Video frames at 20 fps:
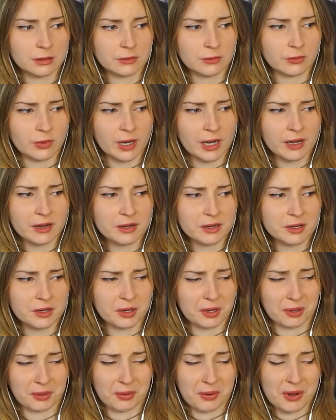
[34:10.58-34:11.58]
Where are
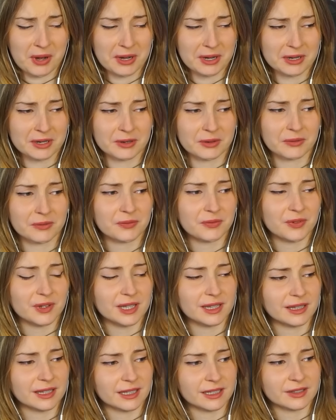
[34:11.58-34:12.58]
your
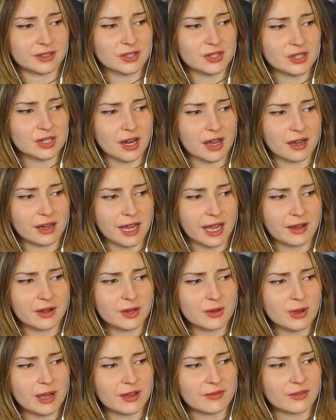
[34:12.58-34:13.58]
feelings, Chuck? How do
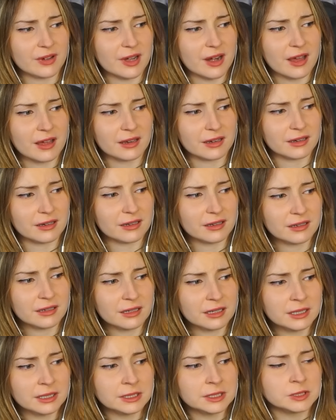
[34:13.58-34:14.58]
you have none?
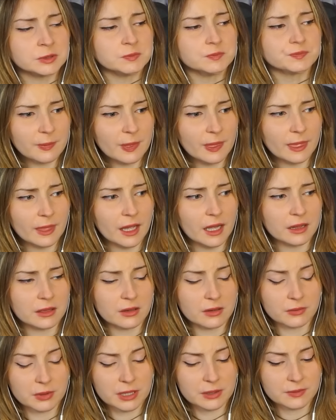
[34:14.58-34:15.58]
I thought
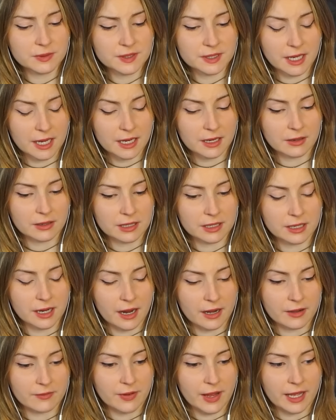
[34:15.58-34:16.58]
what he was saying, he
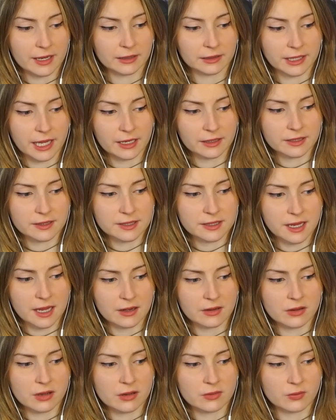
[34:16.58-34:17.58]
kind of had a leg to stand
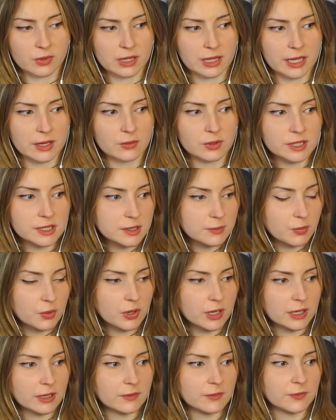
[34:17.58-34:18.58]
on with, like, what's the
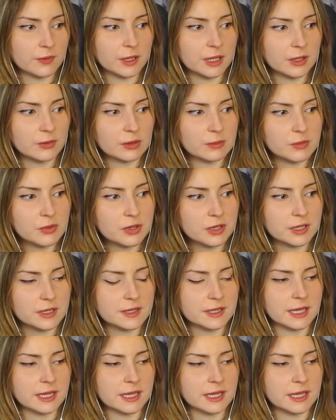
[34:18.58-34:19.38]
point of feeling remorse?